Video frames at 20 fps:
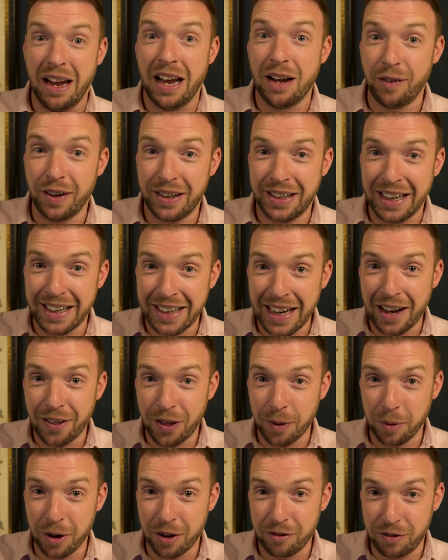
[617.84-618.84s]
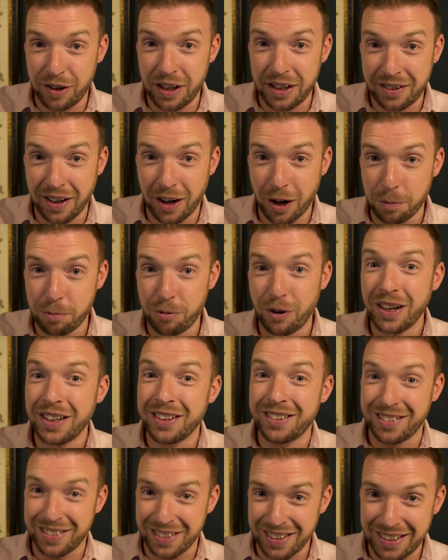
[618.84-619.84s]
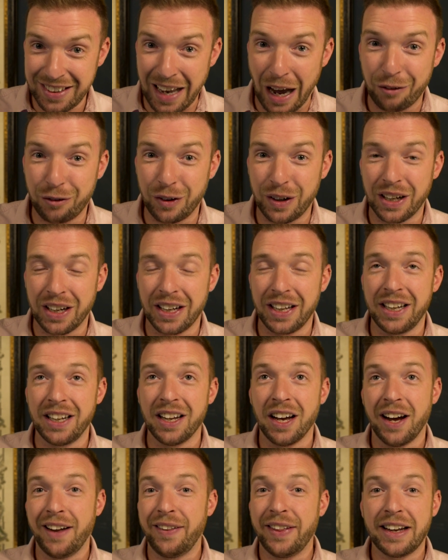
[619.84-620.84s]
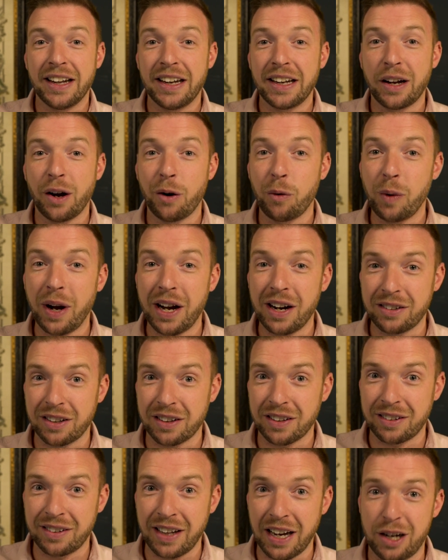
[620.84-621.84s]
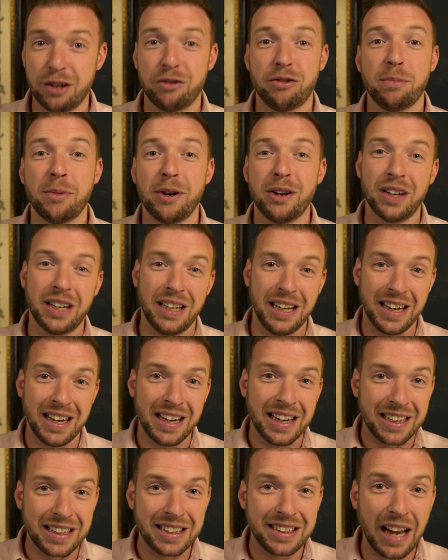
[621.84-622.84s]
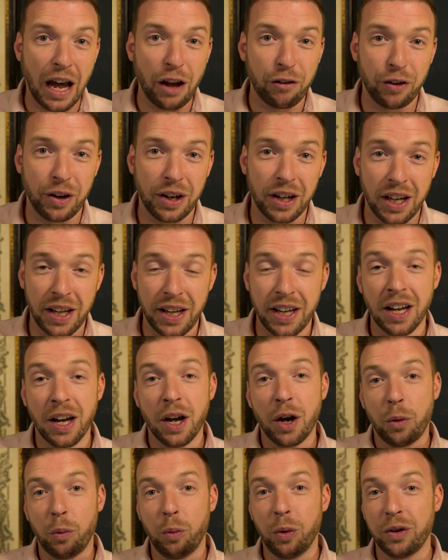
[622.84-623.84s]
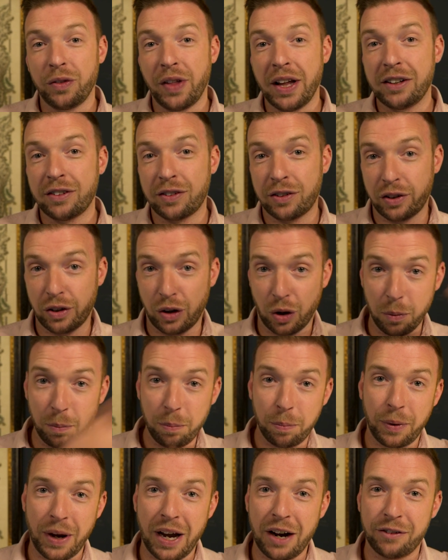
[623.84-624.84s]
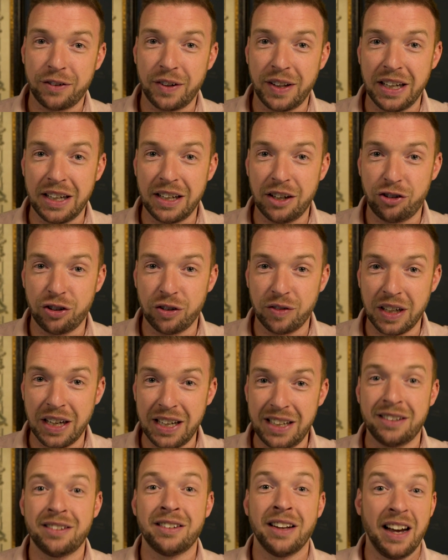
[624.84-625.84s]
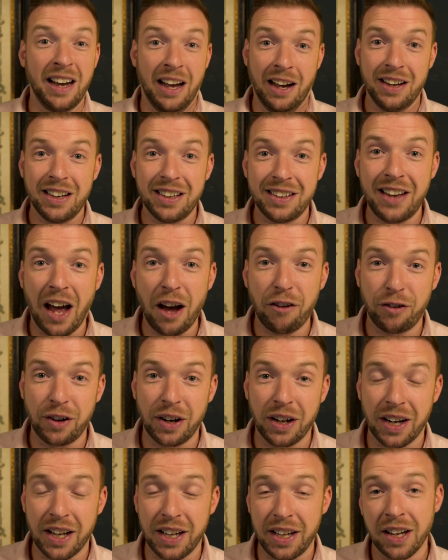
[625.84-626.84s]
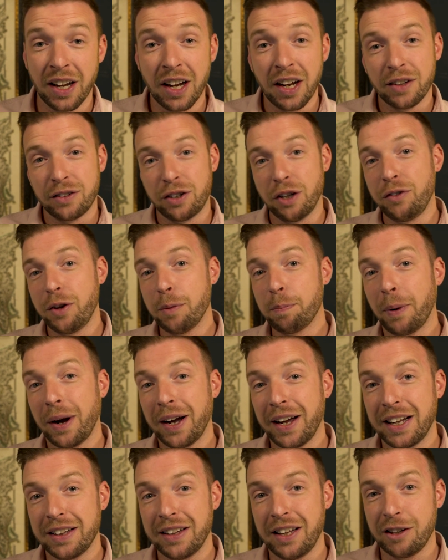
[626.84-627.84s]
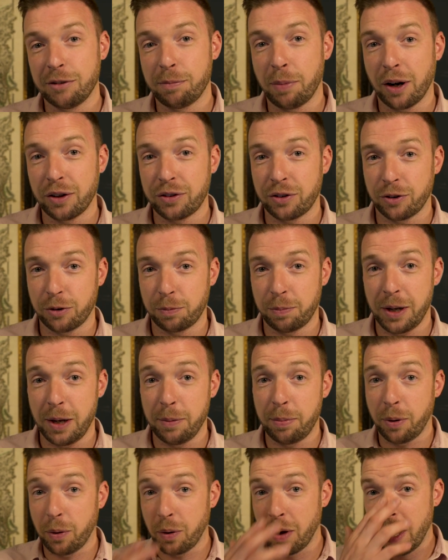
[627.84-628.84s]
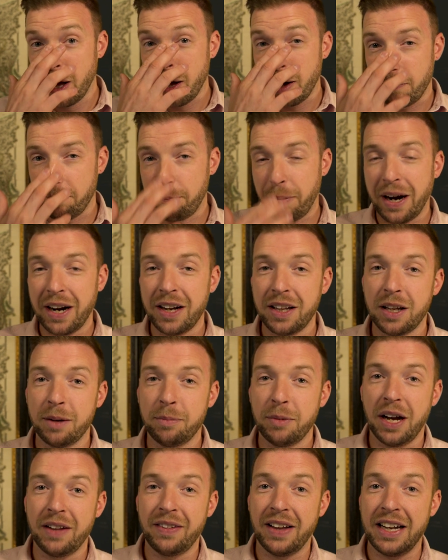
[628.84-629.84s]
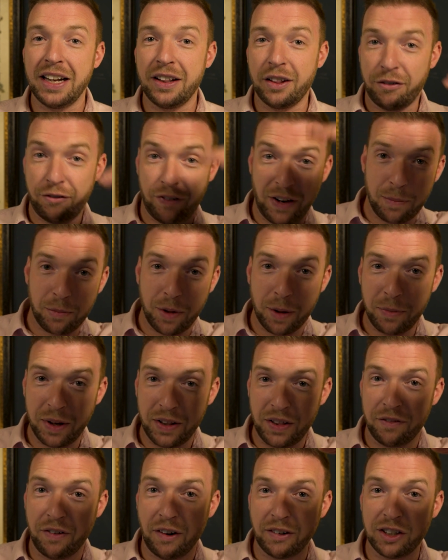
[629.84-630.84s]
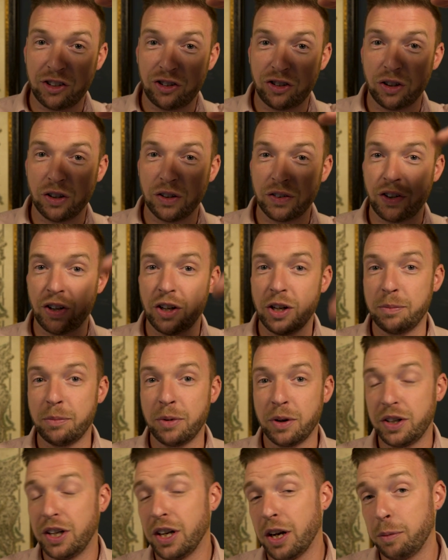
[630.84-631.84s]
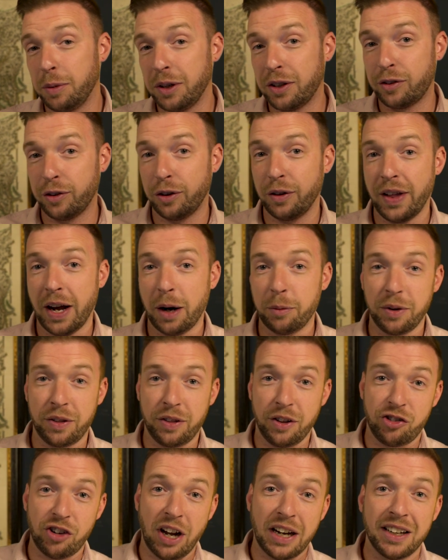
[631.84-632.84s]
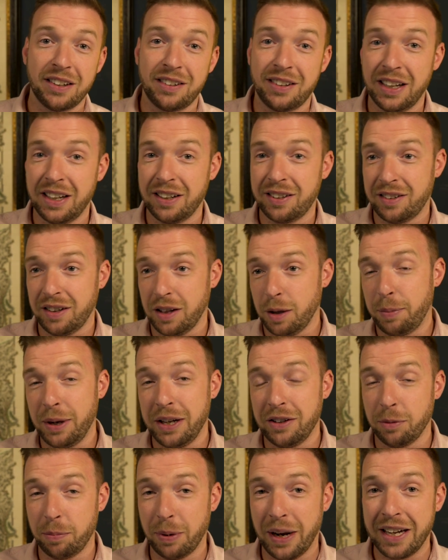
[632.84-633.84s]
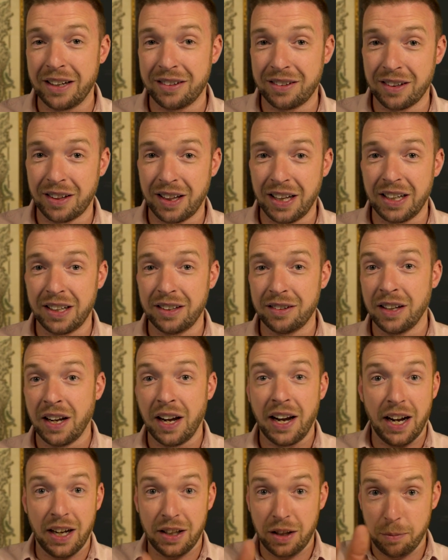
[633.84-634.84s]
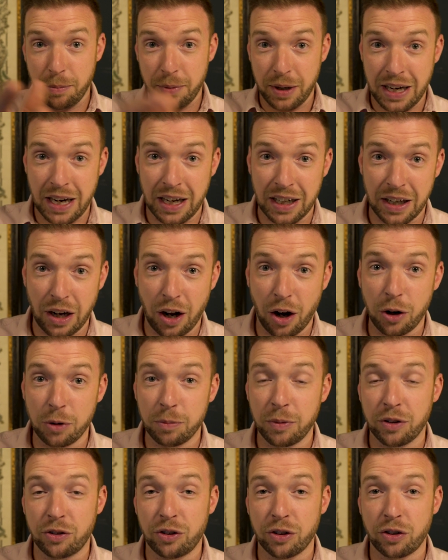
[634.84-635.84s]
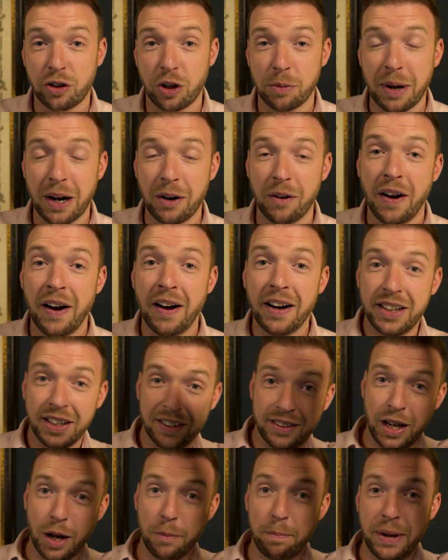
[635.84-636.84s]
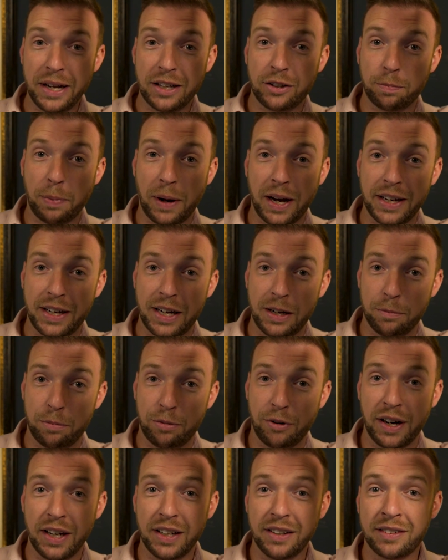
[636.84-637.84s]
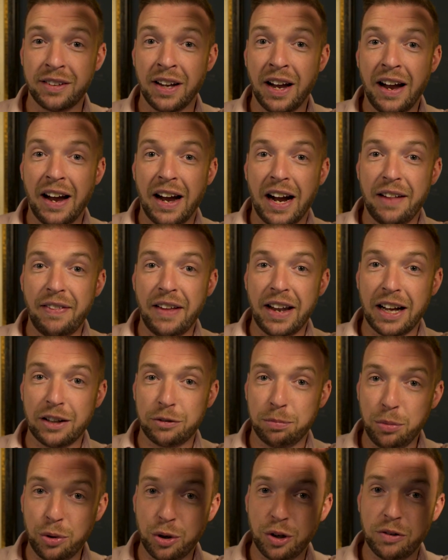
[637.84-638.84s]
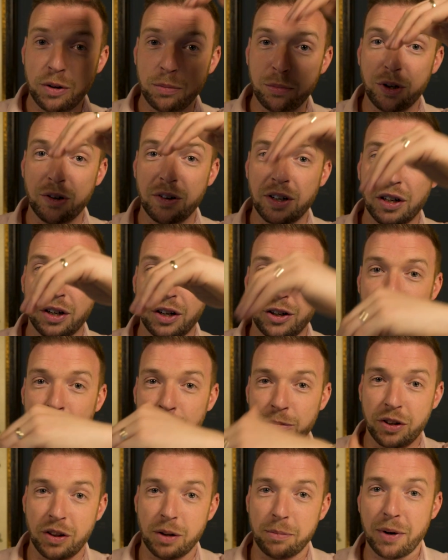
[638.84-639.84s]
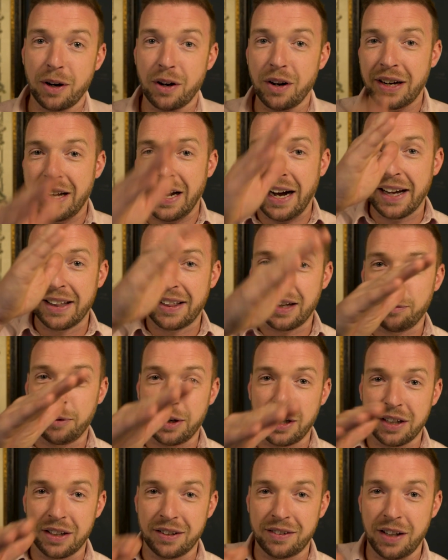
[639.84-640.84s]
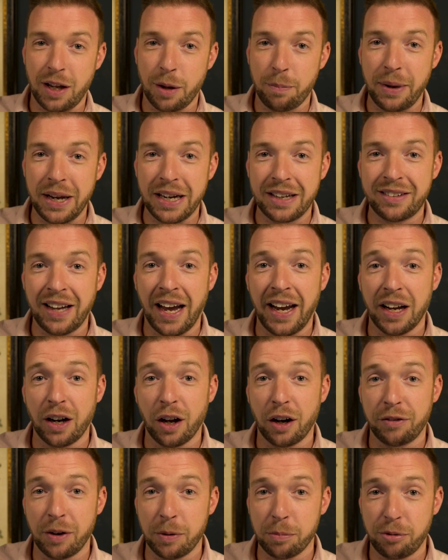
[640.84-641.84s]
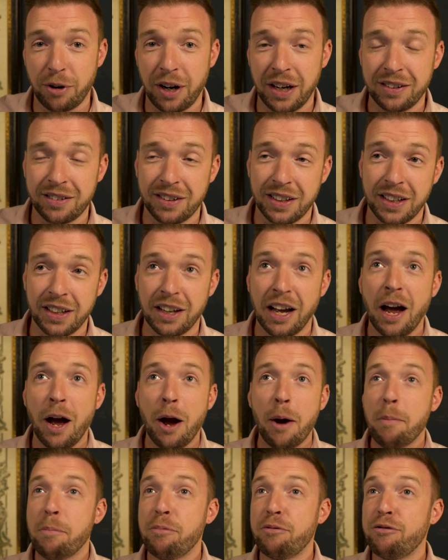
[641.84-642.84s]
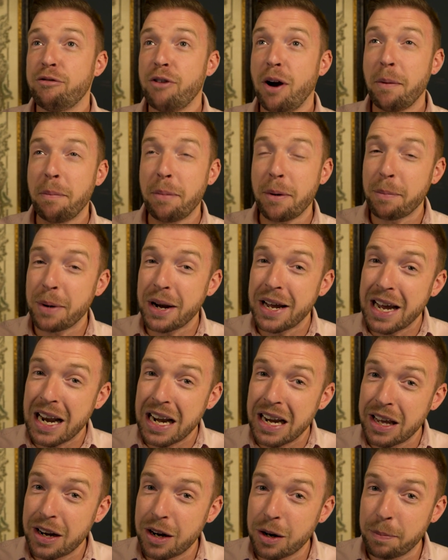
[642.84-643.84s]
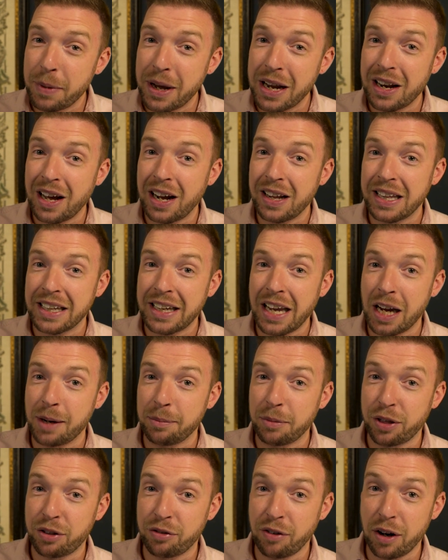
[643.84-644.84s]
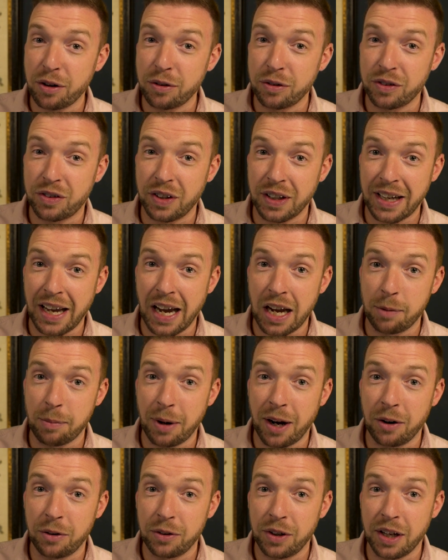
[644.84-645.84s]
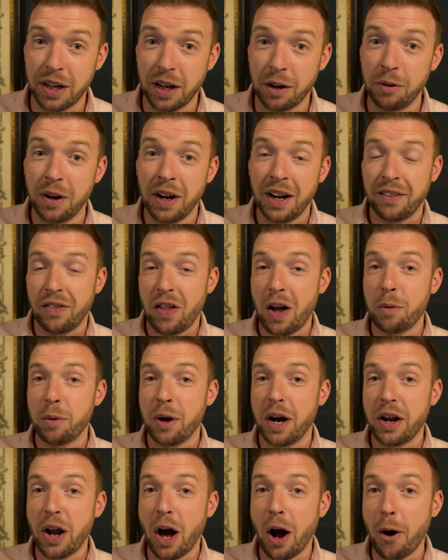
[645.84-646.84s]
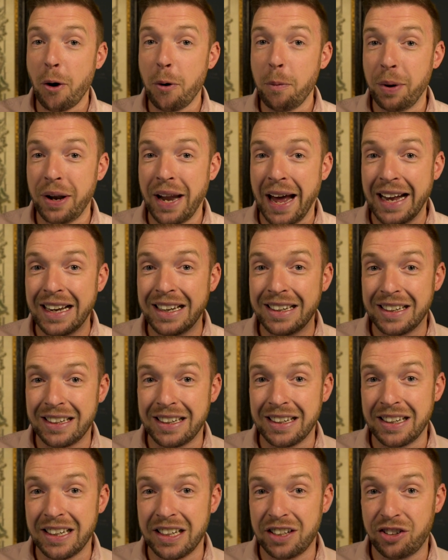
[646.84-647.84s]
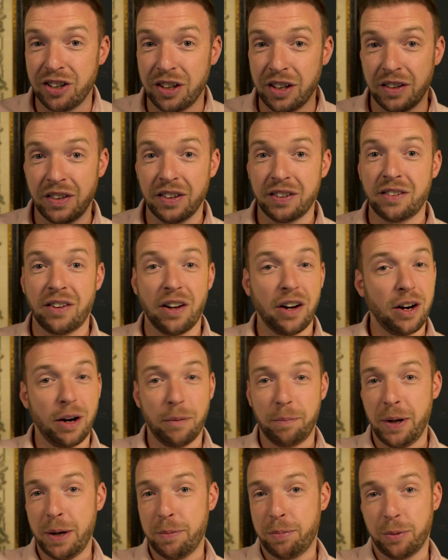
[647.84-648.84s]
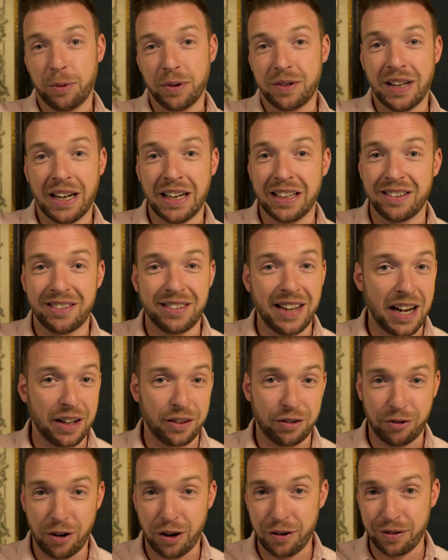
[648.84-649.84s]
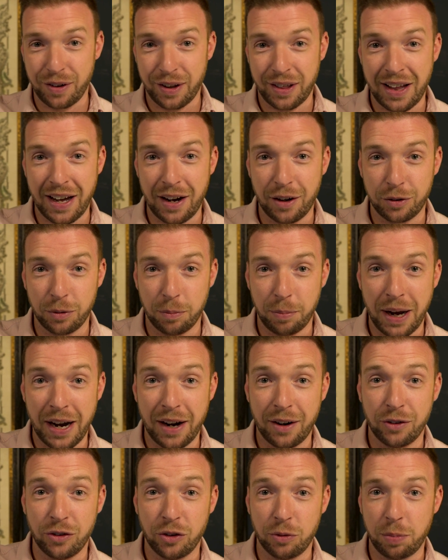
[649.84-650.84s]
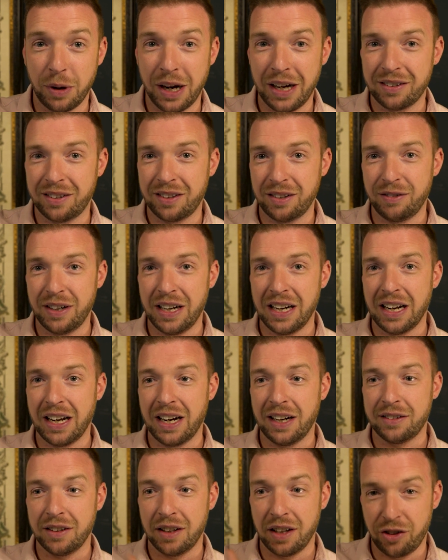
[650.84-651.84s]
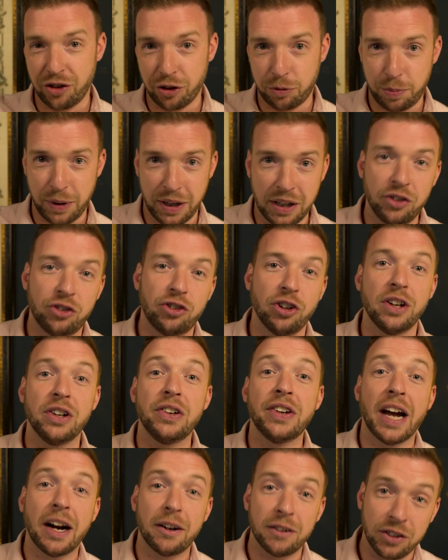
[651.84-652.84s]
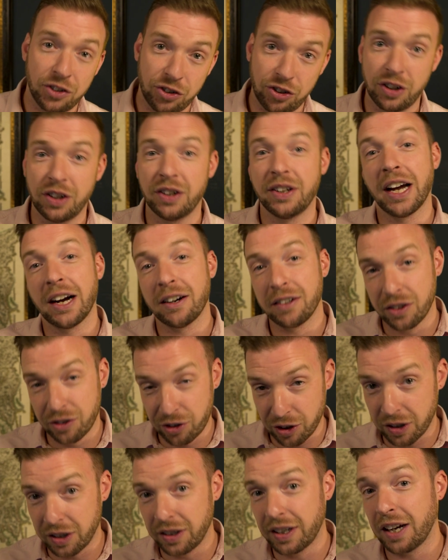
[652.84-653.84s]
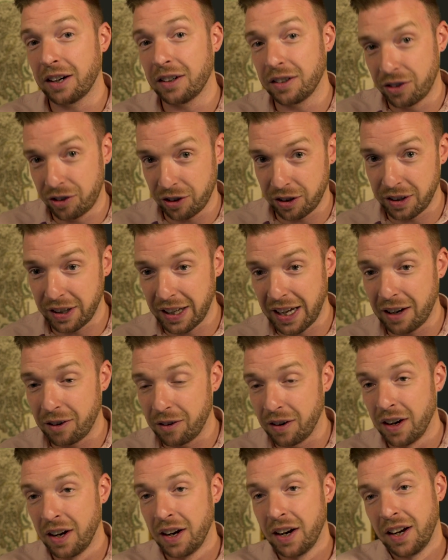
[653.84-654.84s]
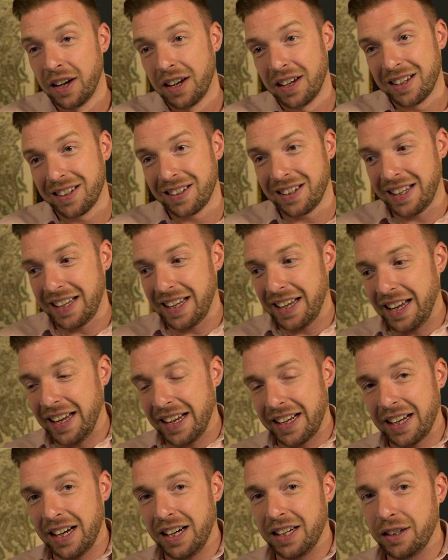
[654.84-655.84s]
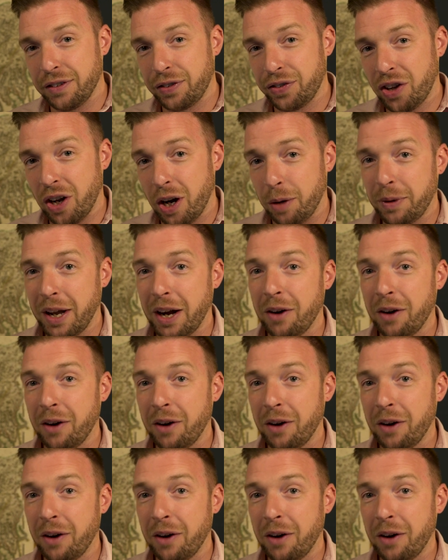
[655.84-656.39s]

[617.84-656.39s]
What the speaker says: If I can get them at retail price, definitely. Are they going to go wild on the secondary market? Definitely. Will they slump after the initial release? Definitely. So if you're buying these bottles, people, buy them and then either flip them in the very short term. You know, we saw that with the Genesis and the Peter Blakes and things, and the Macallan Home that's just come out. You see a big spike in price. And then as more and more are going to come to the market, I think we're going to see a big tail off in pricing. Probably a little bit like the Game of Thrones that came out. You know, they were an open-ended edition. At the start, people were selling sets for over £1,000. But as they realized that they're just being churned out and churned out and churned out and churned out, it kind of stopped.